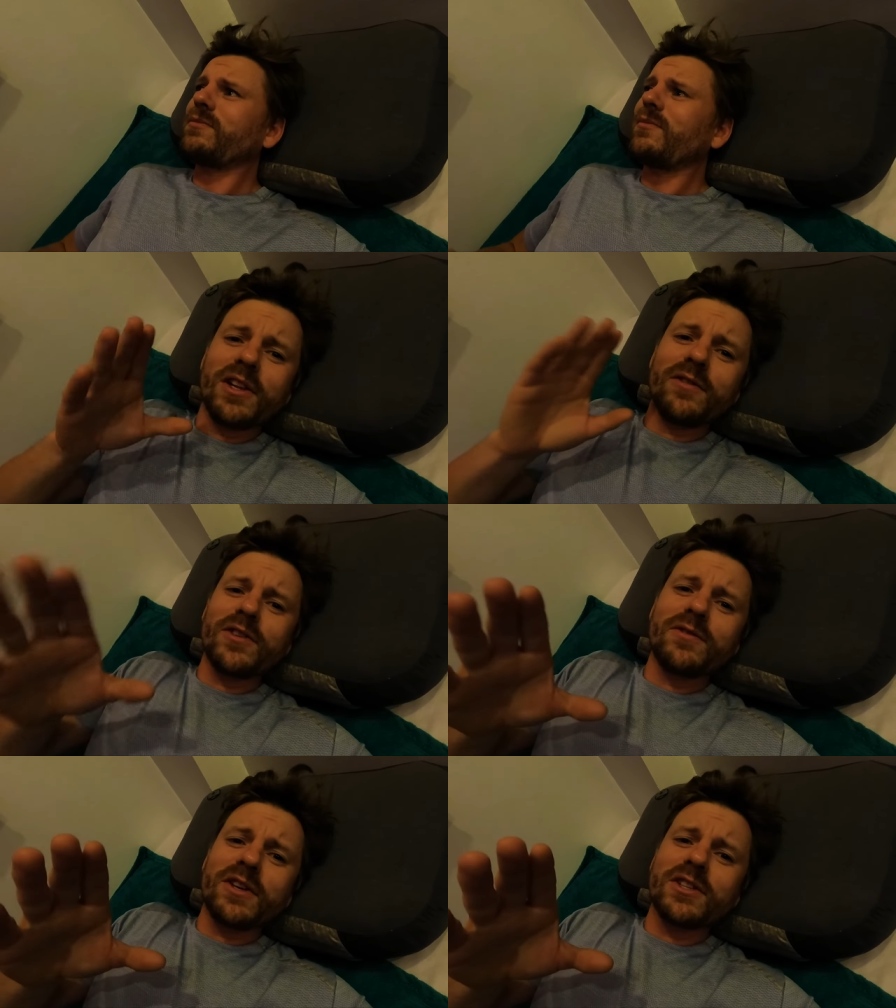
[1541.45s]
I love
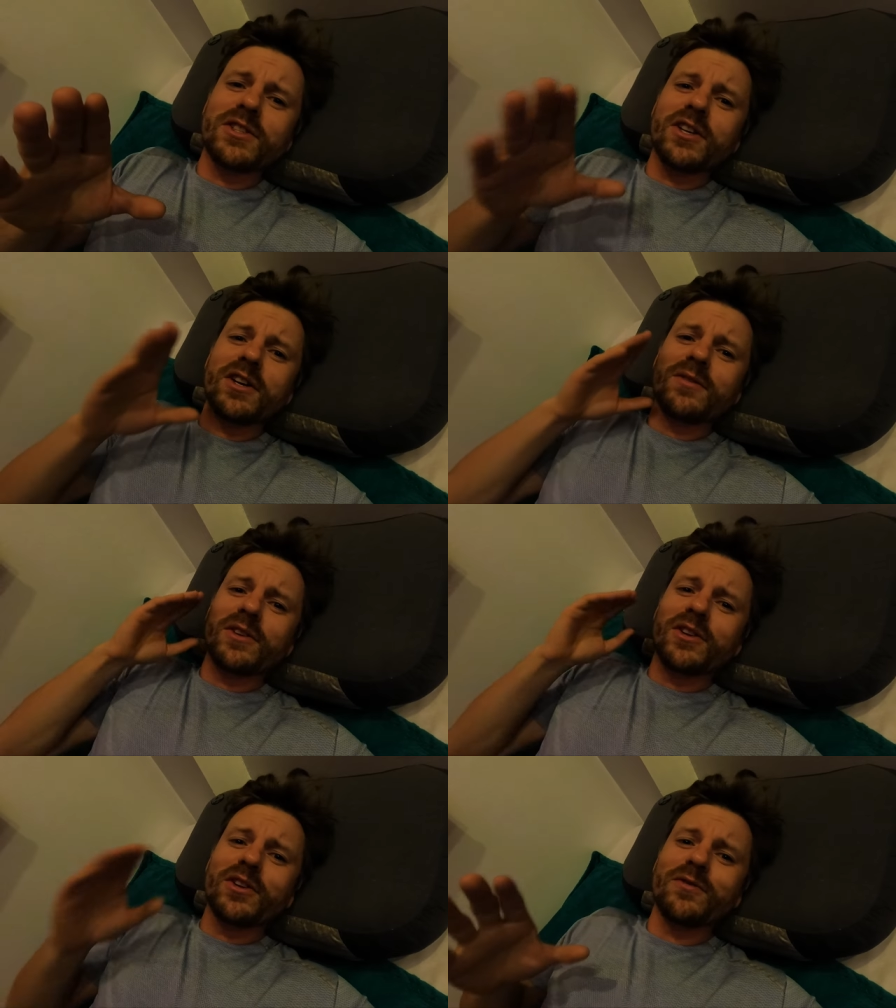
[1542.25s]
the adventure and
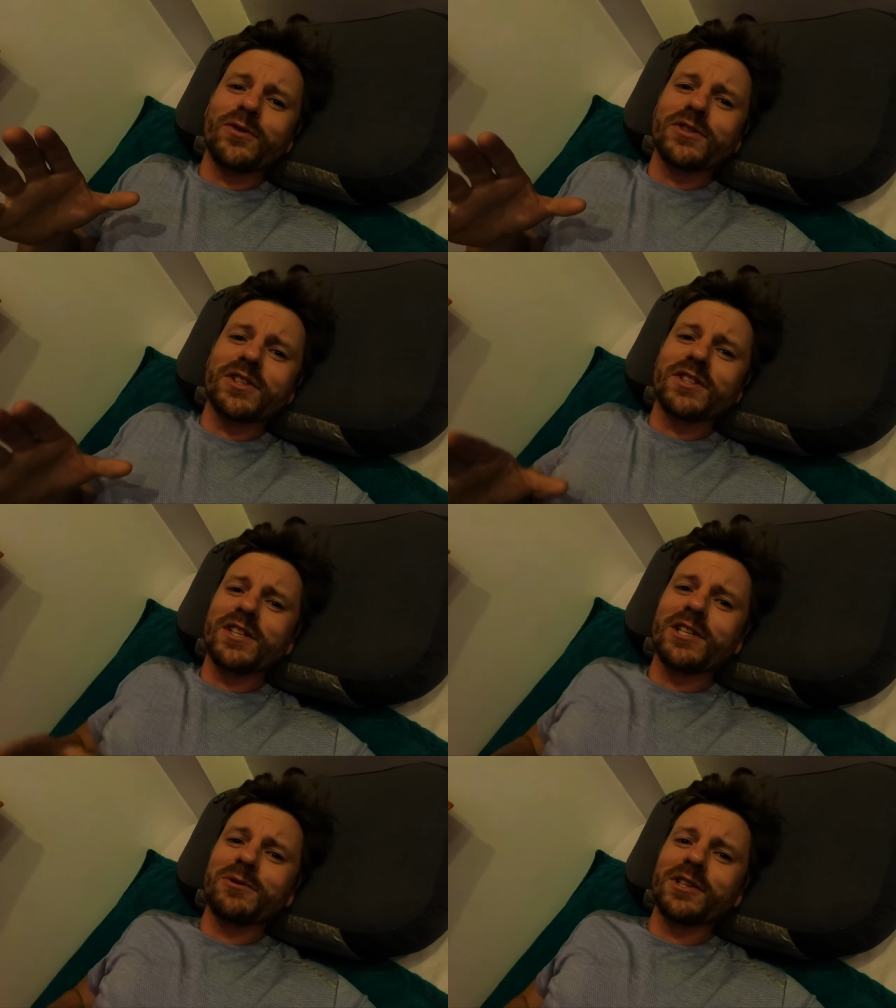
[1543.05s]
I'm looking forward to
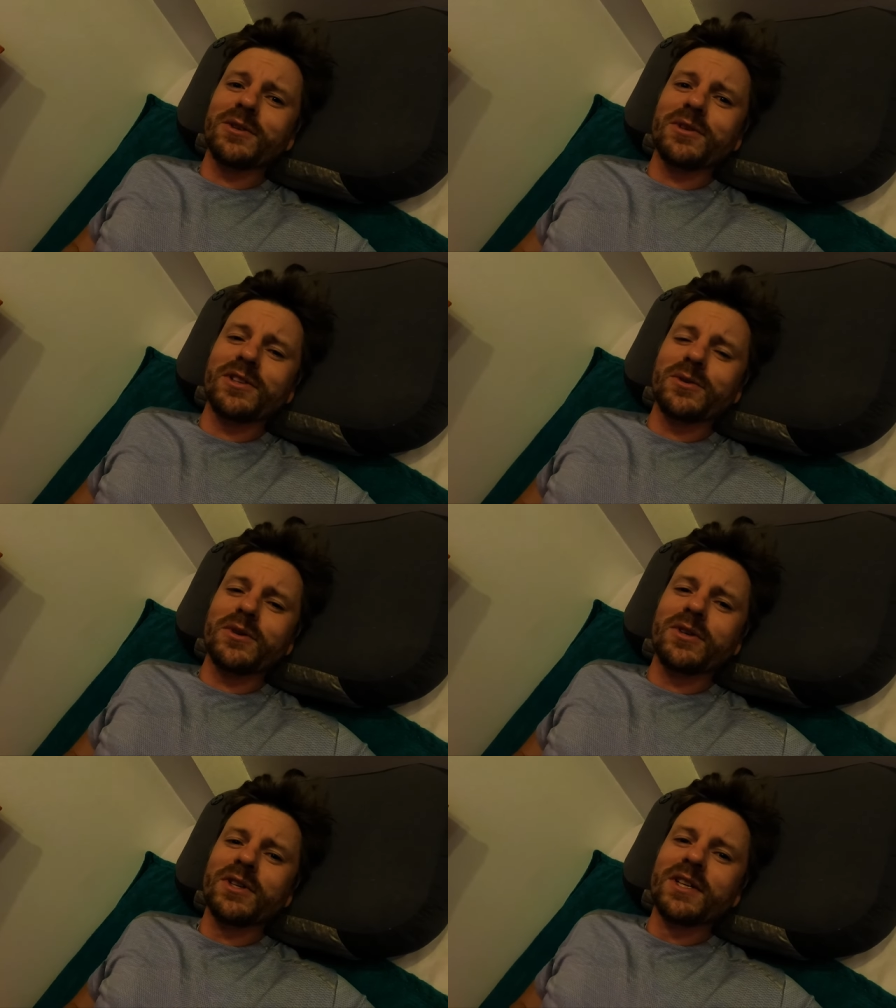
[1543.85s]
continuing it with you
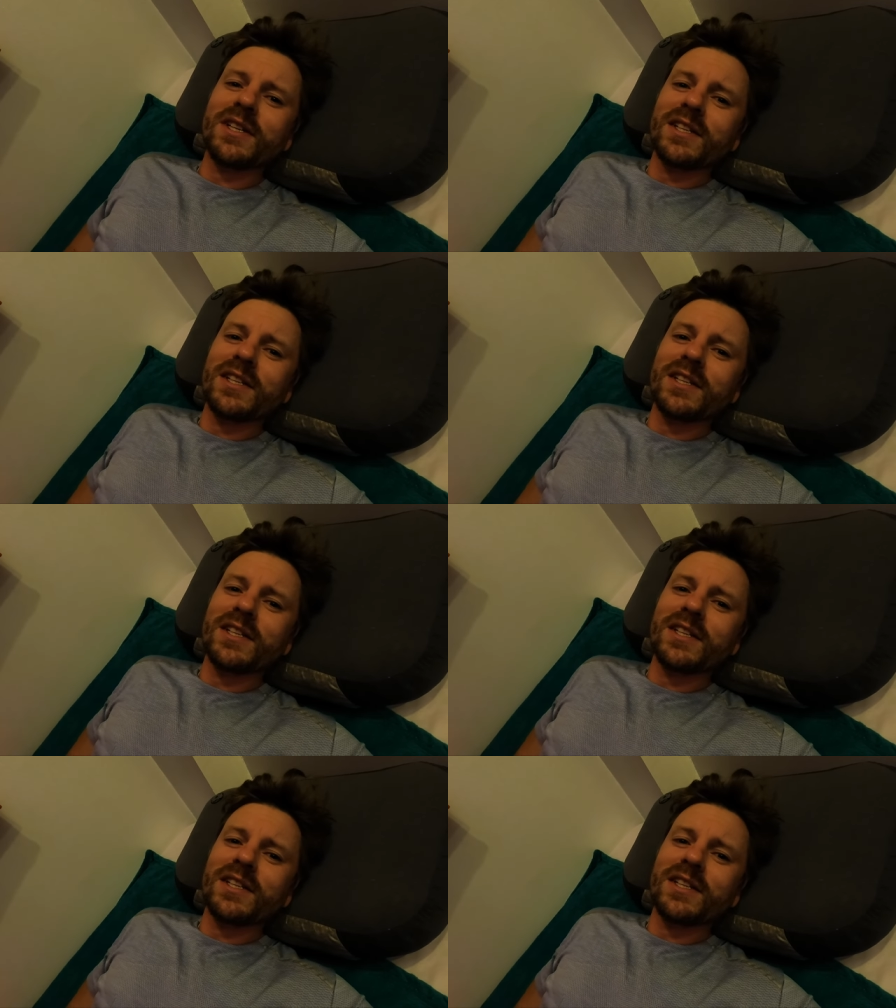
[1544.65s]
all